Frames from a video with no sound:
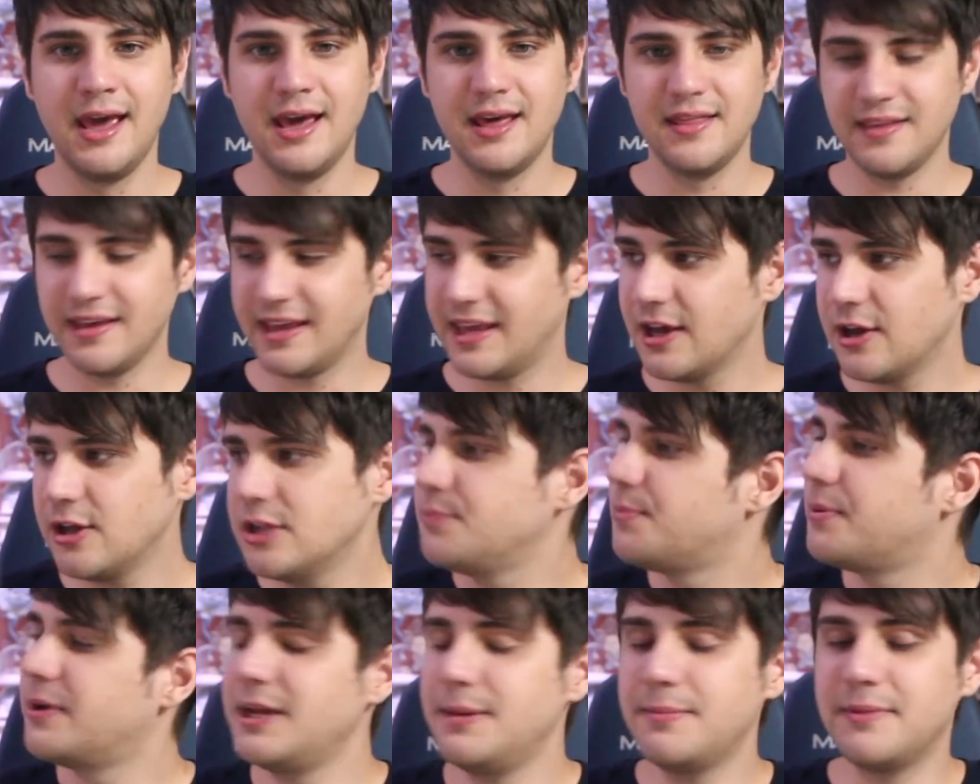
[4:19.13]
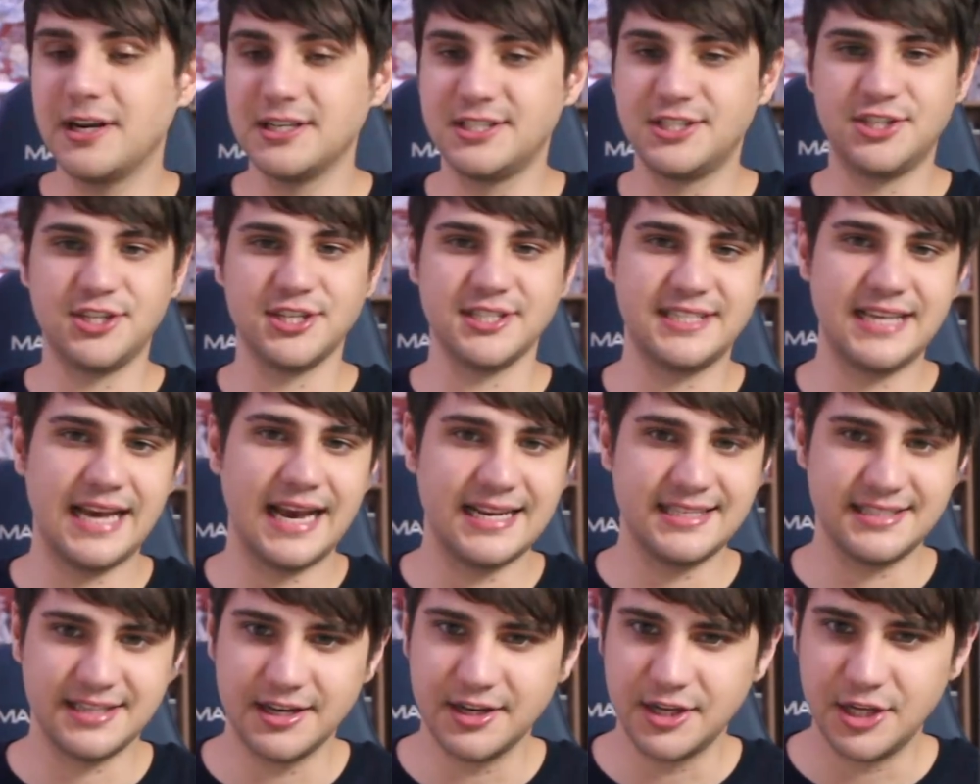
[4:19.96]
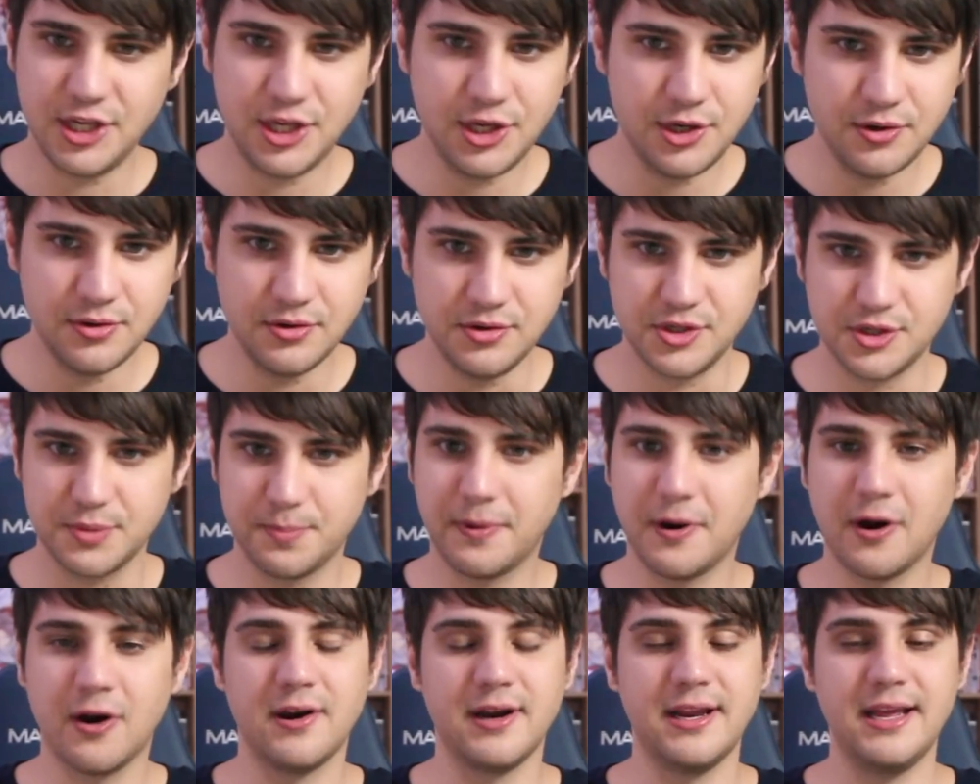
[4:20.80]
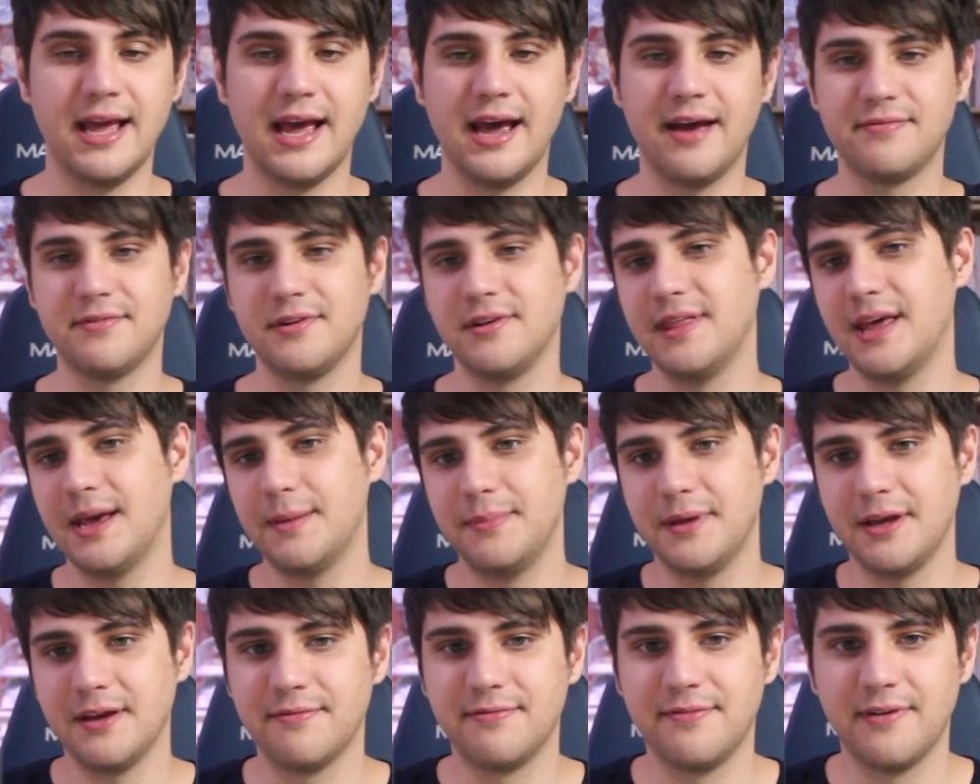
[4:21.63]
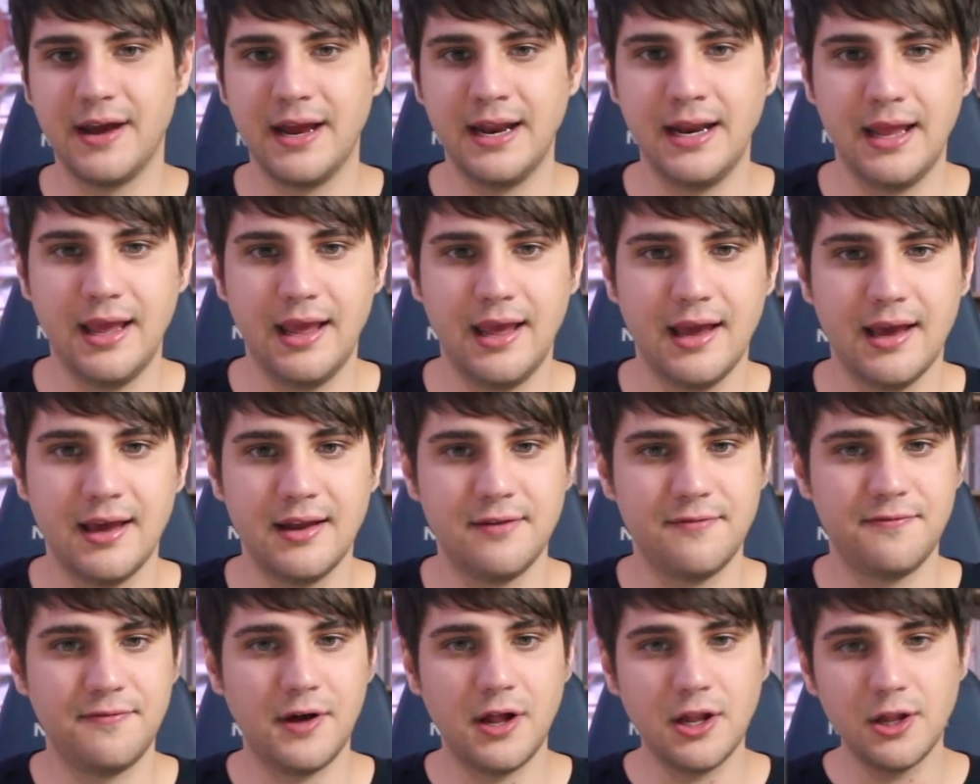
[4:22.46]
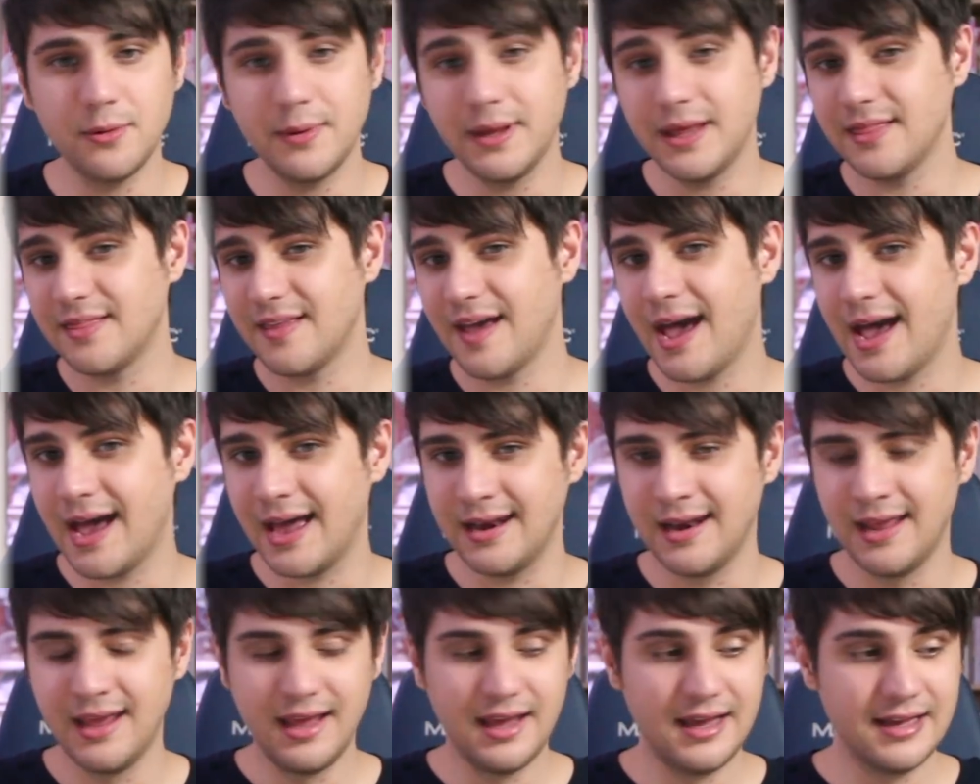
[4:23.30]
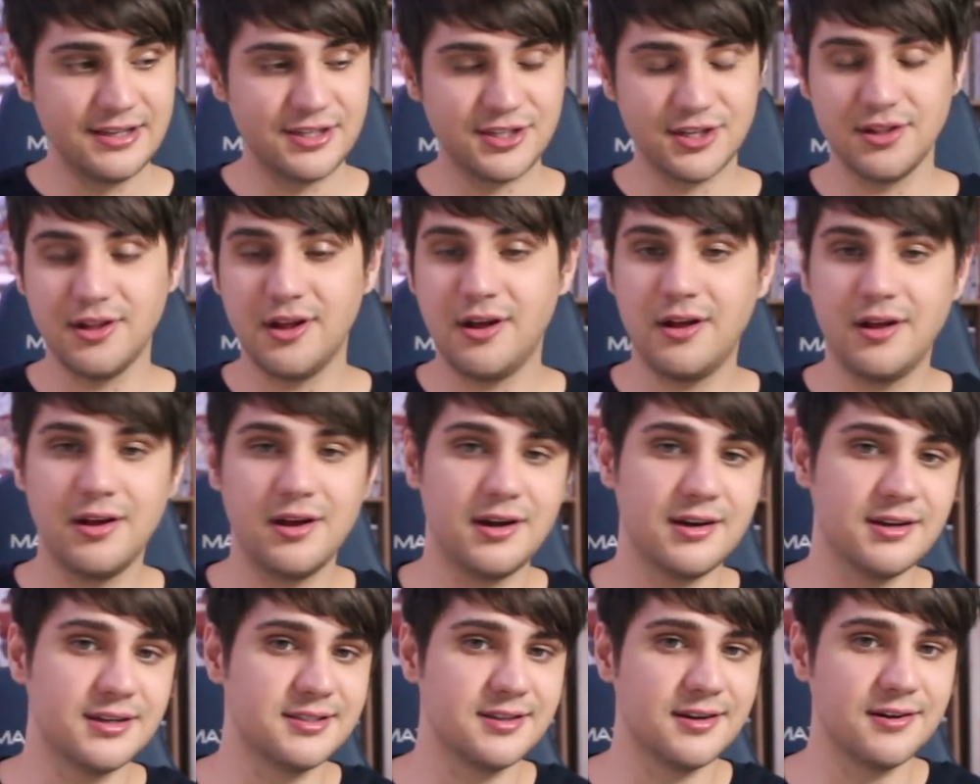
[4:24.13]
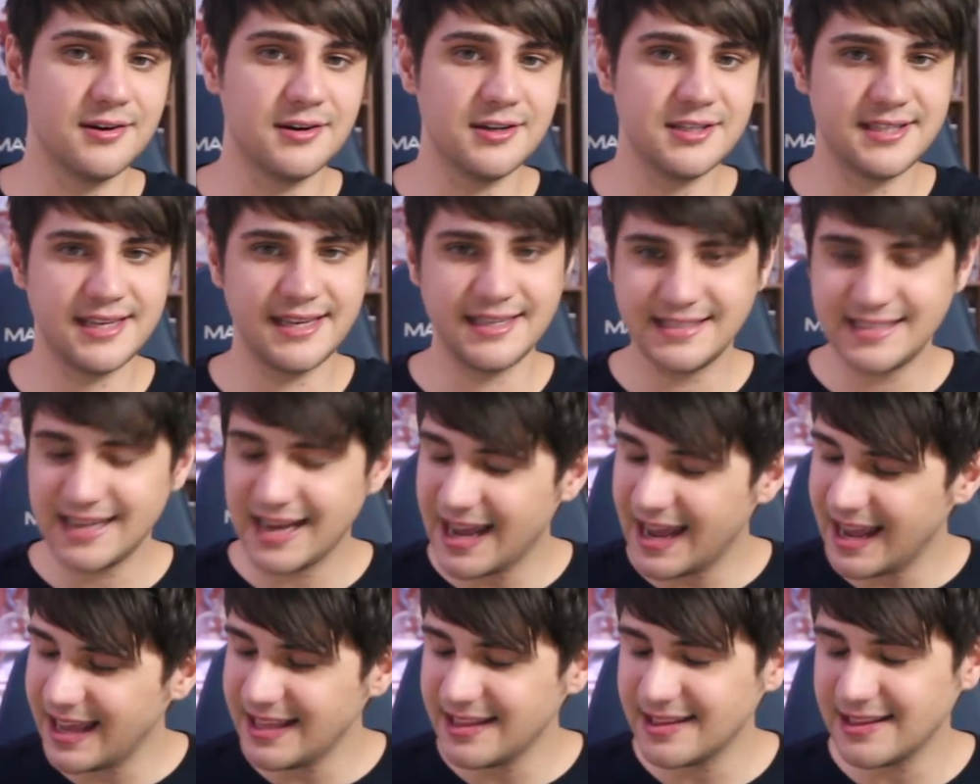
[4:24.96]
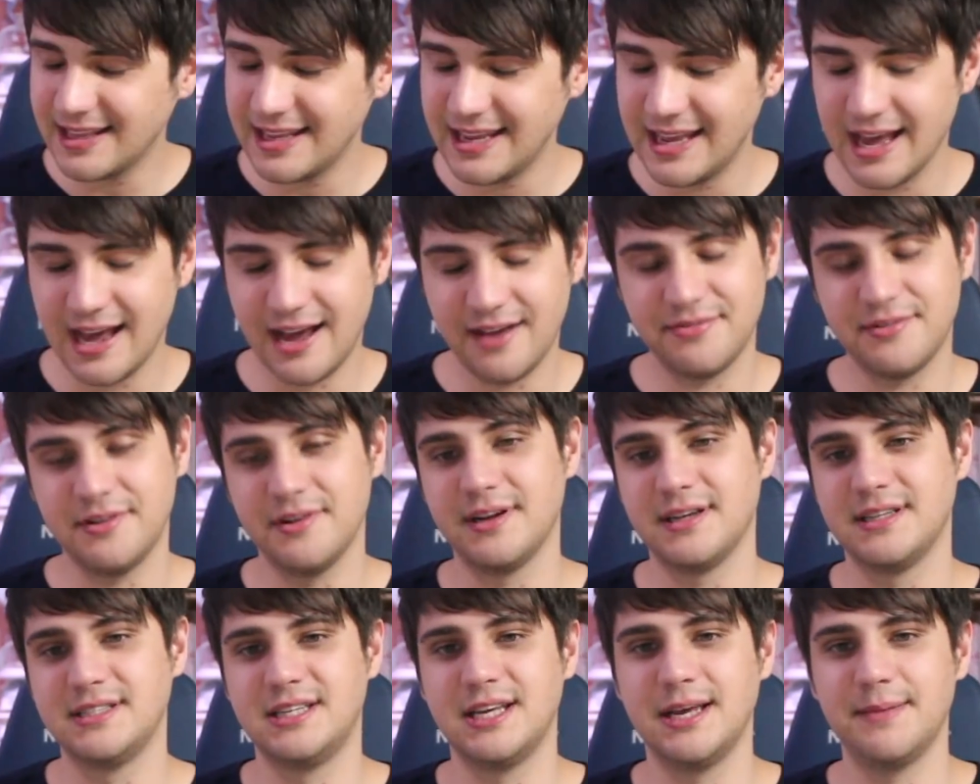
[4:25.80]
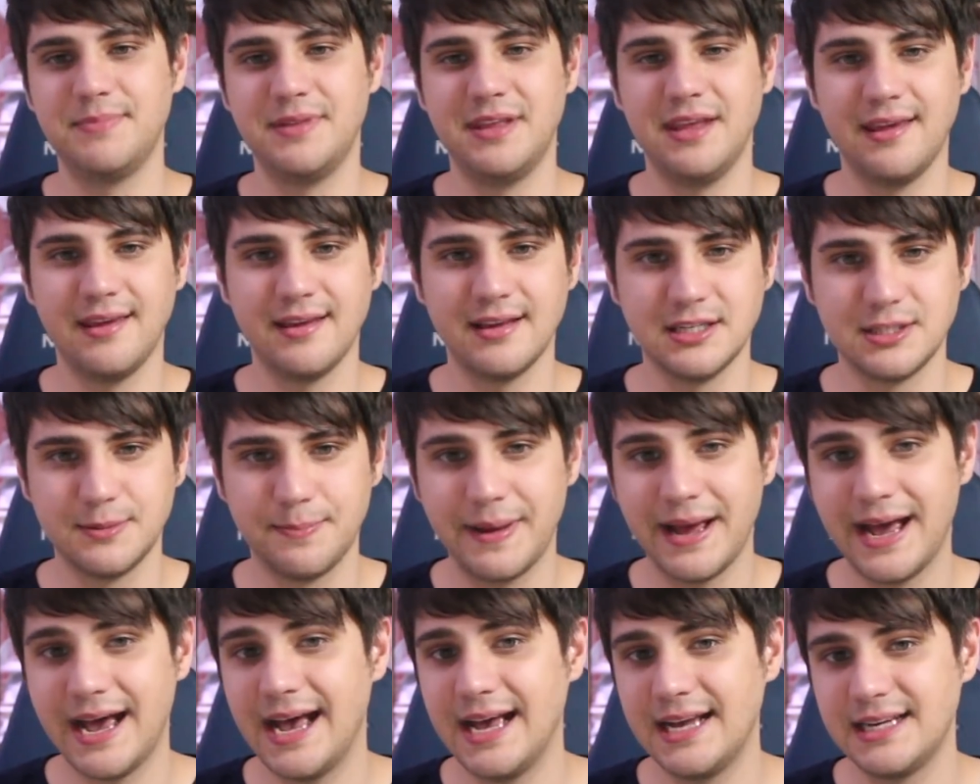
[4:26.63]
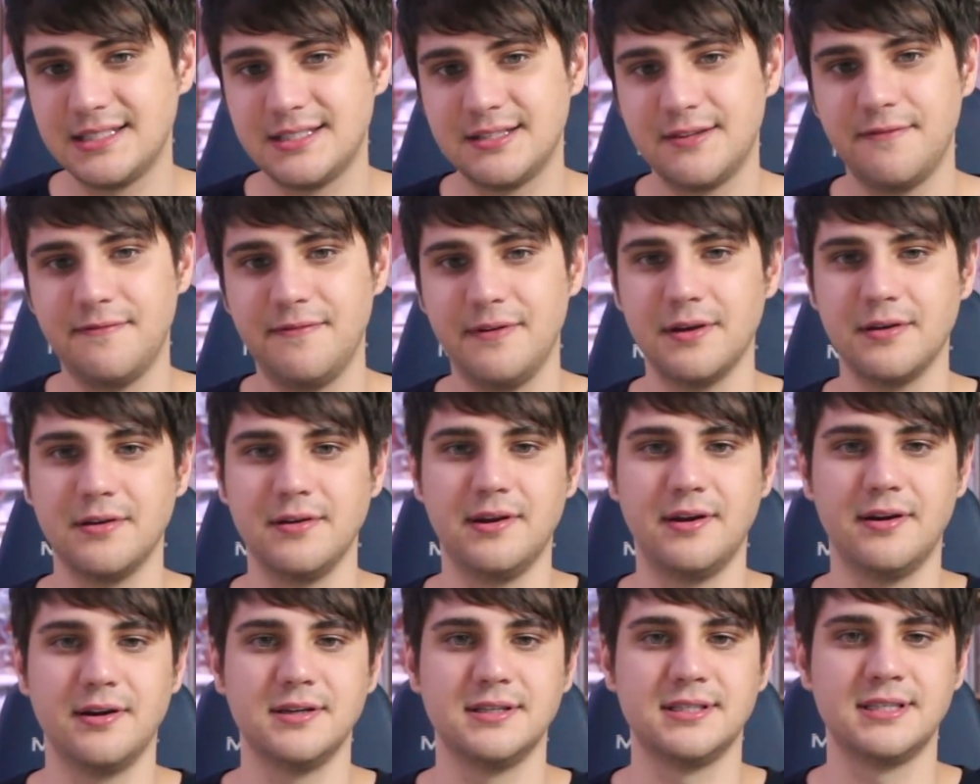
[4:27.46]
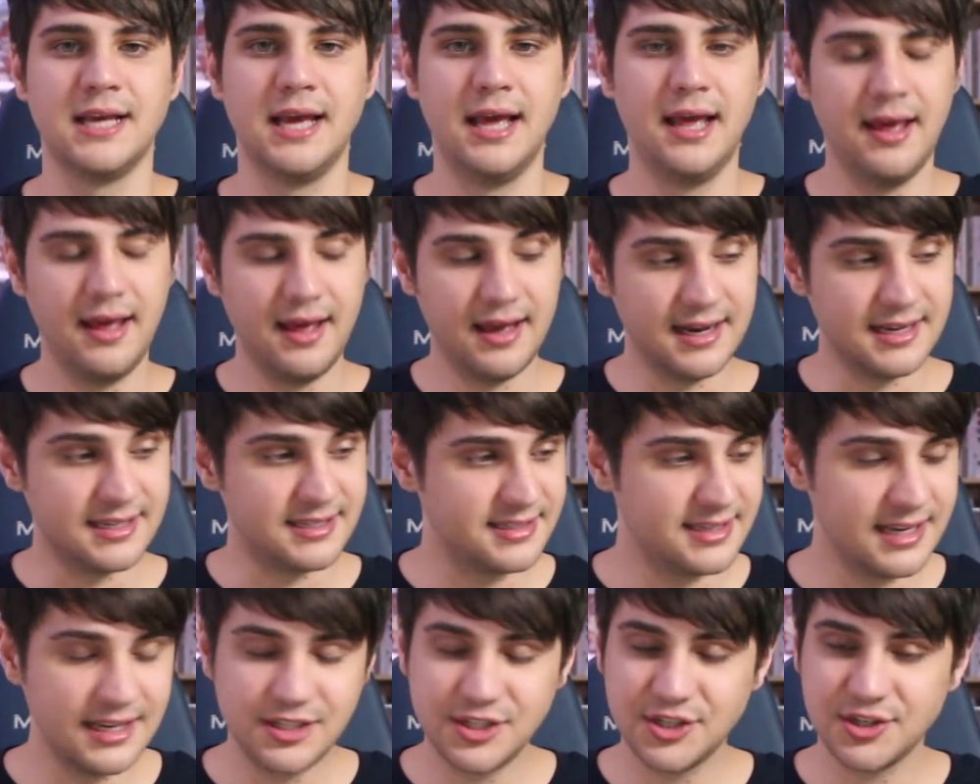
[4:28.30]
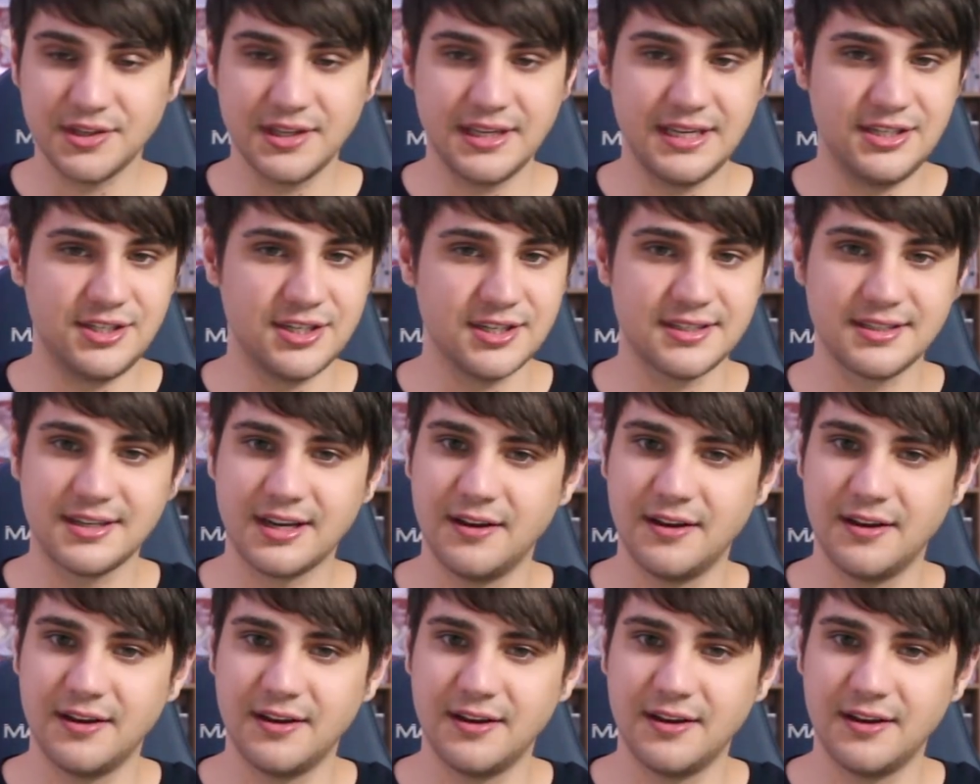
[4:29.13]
The guild pretty much just has a huge party after that big fight, and following that, Jellal hugs Erza tightly after accepting his past failures, essentially just